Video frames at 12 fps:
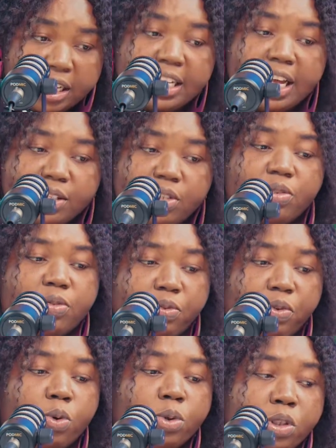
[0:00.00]
Yes,
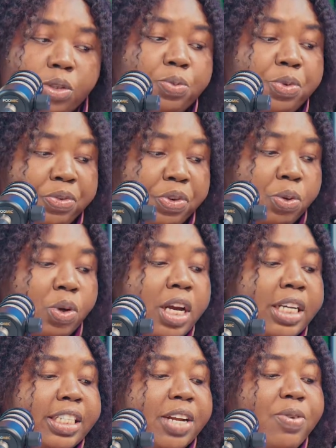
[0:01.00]
for the review.
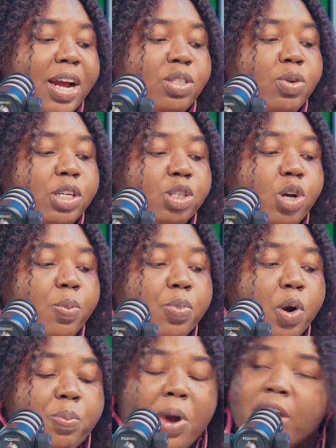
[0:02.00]
Then right to ensure
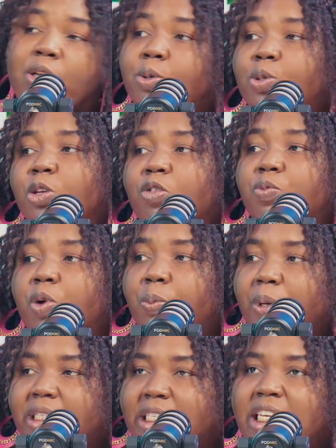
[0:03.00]
proper use of
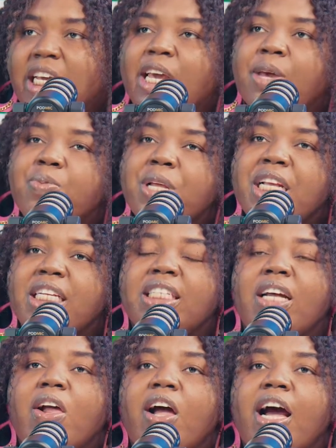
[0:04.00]
property. Meaning
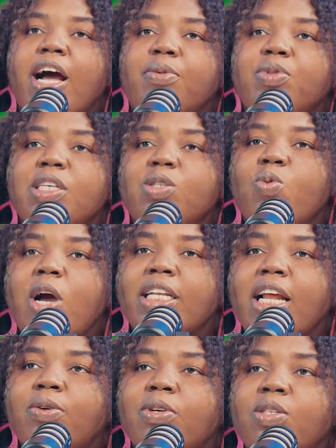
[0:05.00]
this one
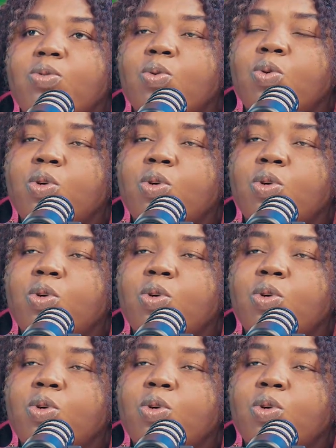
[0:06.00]
now it